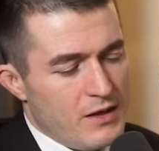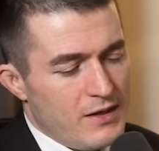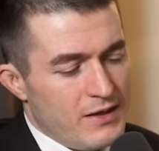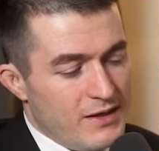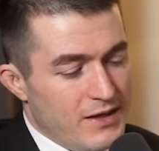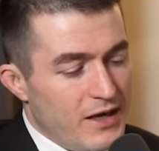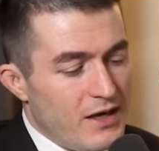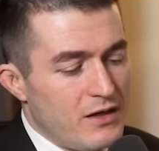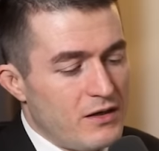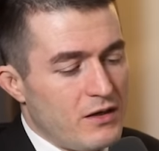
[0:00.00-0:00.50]

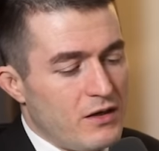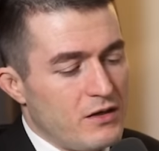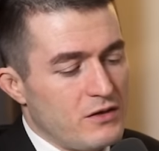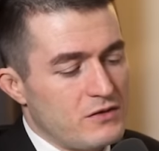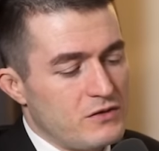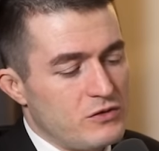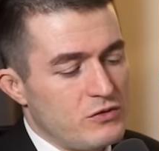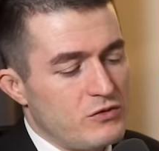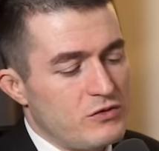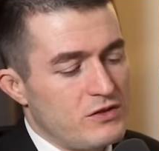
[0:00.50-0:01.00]
get
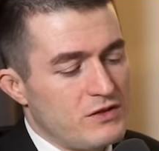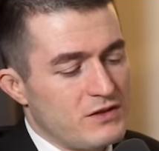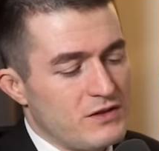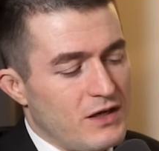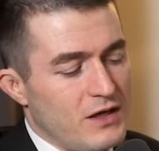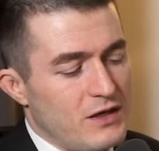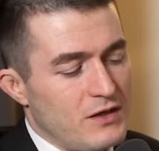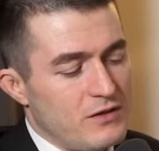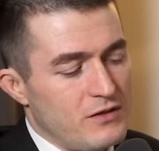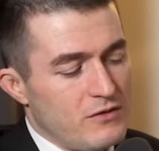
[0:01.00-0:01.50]
us to this
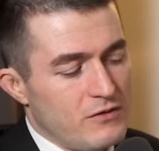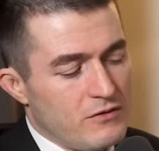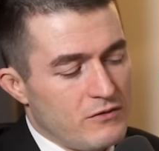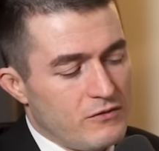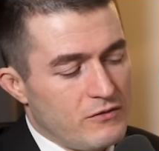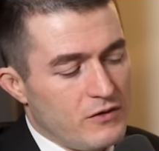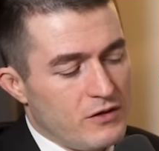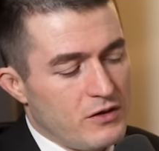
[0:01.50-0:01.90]
kind of